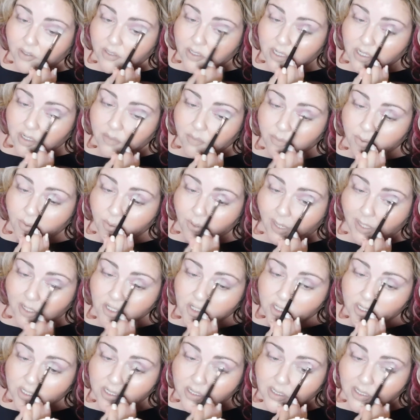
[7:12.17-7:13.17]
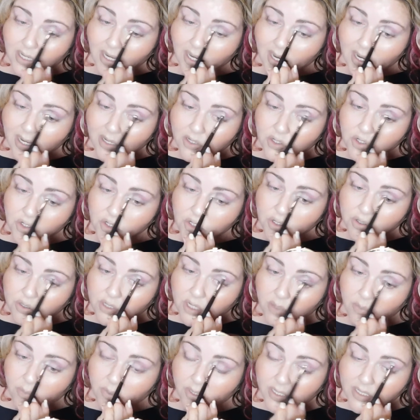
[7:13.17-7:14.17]
impressions, guys, just using
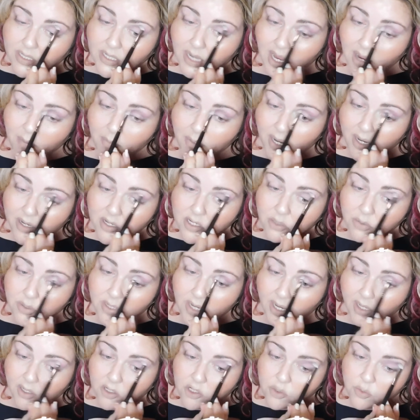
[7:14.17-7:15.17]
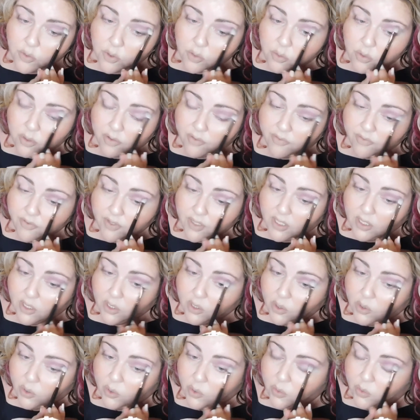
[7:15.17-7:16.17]
it one time. When I do an actual
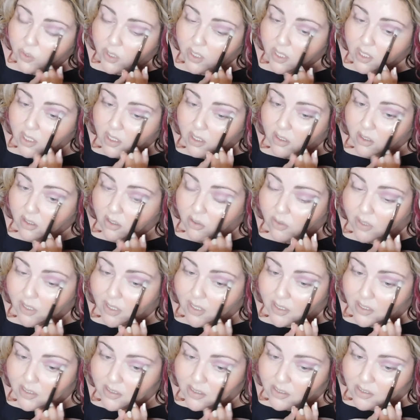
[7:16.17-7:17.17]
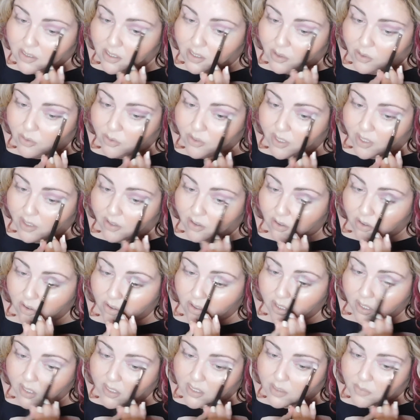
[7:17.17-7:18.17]
review, you guys know that are
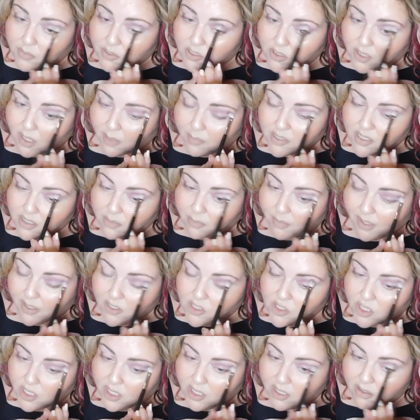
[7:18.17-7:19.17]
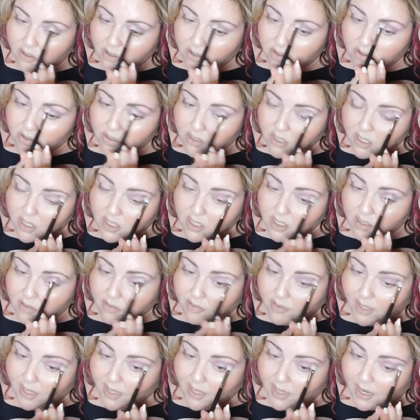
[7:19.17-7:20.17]
already subscribed to my channel,
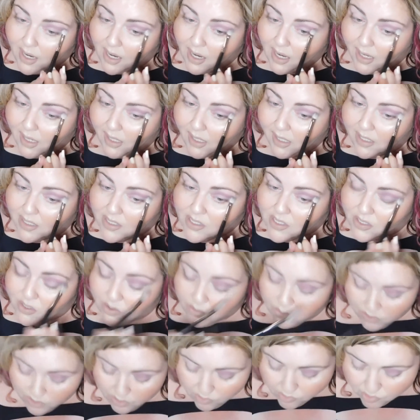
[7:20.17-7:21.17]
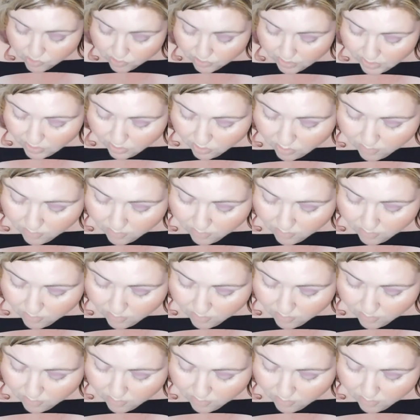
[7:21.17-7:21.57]
that I do usually do